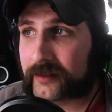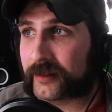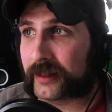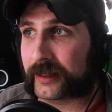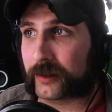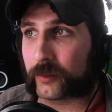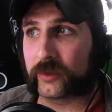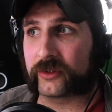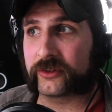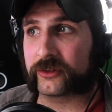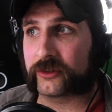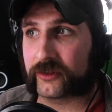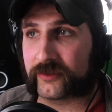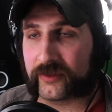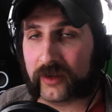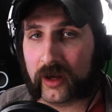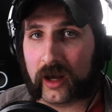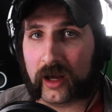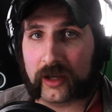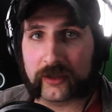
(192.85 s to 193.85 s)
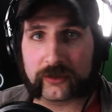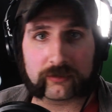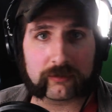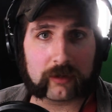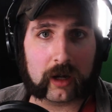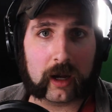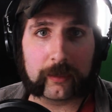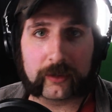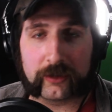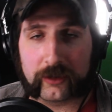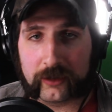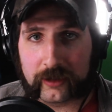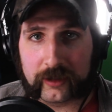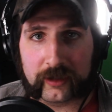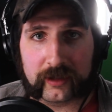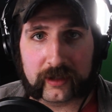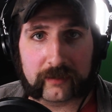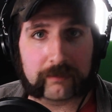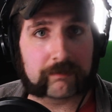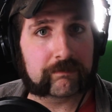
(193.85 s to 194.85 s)
like Wizard of Oz, Robin
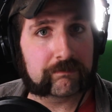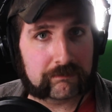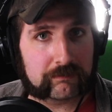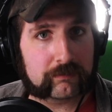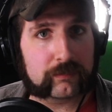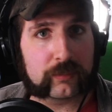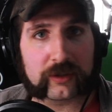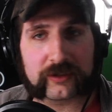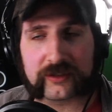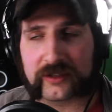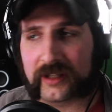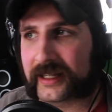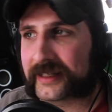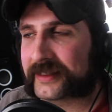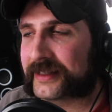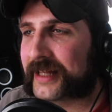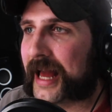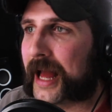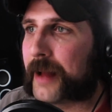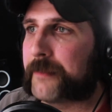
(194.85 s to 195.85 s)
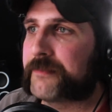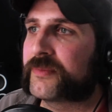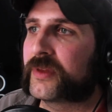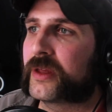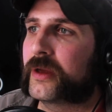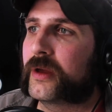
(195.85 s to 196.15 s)
Hood, and books like that,